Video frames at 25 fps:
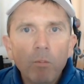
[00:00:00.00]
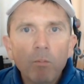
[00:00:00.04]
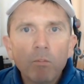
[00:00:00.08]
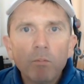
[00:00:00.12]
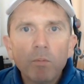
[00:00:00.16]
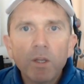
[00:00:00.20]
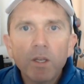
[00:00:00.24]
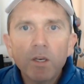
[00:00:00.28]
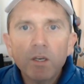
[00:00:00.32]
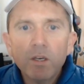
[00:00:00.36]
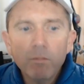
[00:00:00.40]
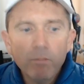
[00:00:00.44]

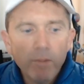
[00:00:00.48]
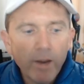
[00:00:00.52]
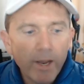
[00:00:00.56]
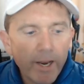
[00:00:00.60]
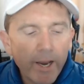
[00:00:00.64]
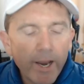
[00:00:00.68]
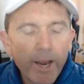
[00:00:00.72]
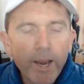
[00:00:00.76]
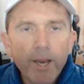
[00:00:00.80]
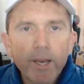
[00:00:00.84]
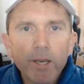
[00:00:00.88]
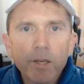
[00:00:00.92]
into my
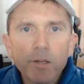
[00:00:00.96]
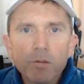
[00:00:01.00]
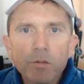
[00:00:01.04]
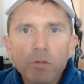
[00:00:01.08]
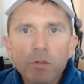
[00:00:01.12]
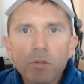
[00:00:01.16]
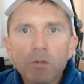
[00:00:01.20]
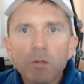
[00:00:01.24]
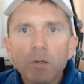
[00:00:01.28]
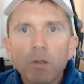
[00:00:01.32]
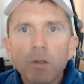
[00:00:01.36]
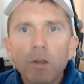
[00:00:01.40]

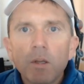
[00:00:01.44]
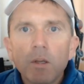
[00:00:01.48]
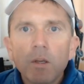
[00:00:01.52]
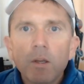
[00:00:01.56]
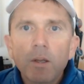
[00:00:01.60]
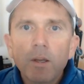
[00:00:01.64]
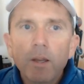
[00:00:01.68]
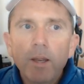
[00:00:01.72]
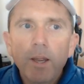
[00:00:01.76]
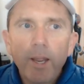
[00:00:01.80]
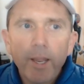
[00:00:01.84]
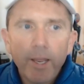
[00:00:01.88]
hands,
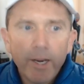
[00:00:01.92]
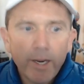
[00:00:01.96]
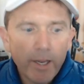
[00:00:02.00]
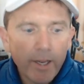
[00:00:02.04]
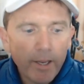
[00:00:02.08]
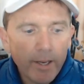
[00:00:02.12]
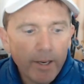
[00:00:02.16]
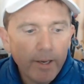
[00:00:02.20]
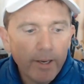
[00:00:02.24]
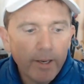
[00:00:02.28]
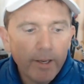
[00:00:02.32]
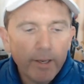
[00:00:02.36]
and
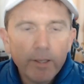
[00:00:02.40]
I,